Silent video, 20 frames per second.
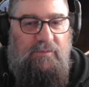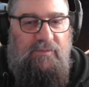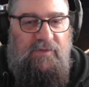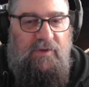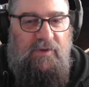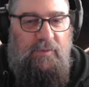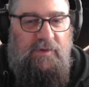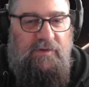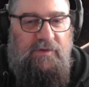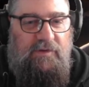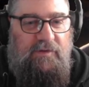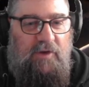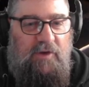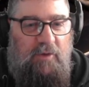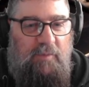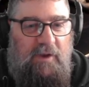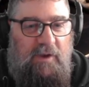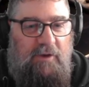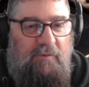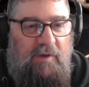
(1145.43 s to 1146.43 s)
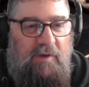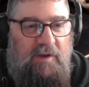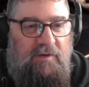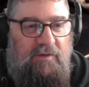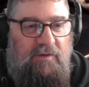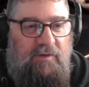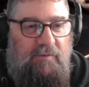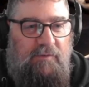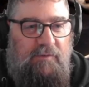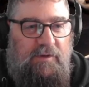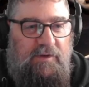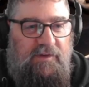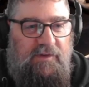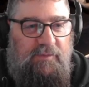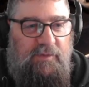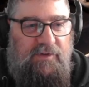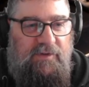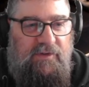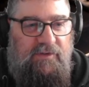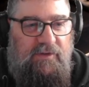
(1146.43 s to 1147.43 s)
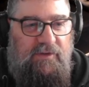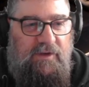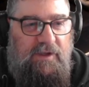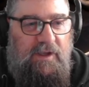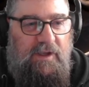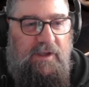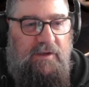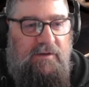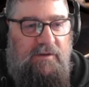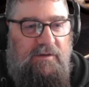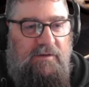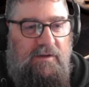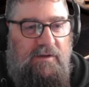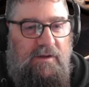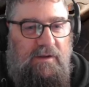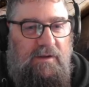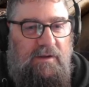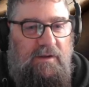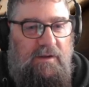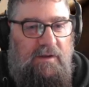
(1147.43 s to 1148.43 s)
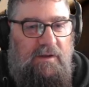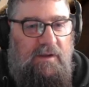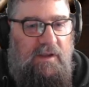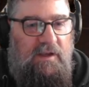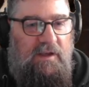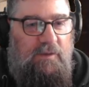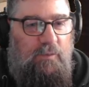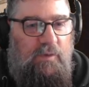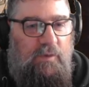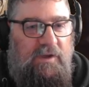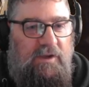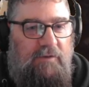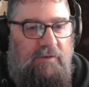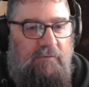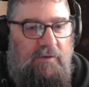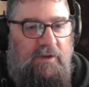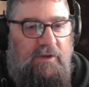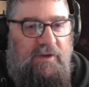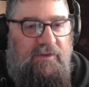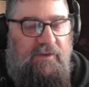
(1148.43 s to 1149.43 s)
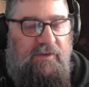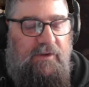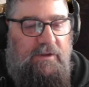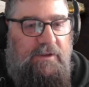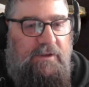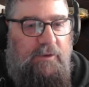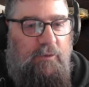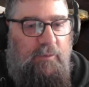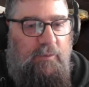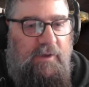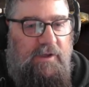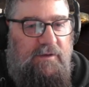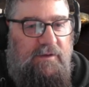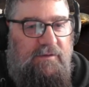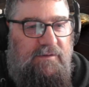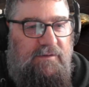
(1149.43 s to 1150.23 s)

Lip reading: So we just go back round to the release position again. And if we can release it a little bit,